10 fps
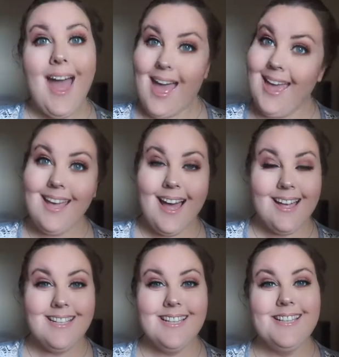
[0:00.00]
Hey
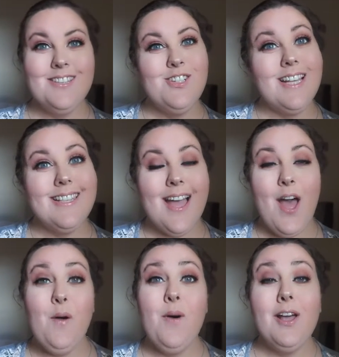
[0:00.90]
guys, this is
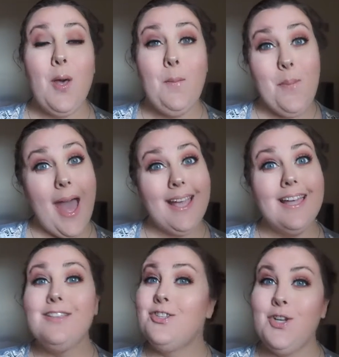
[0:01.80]
Jessica and welcome back
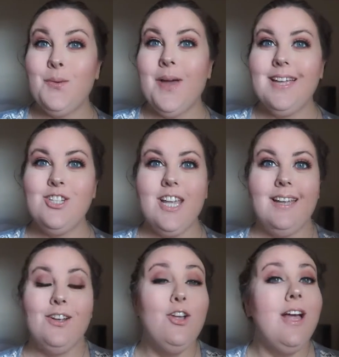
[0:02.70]
to my
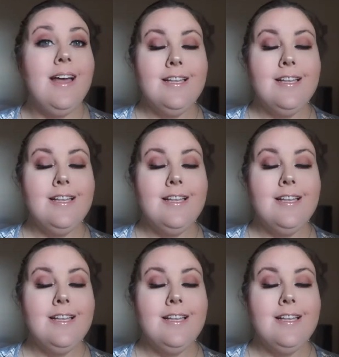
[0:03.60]
channel.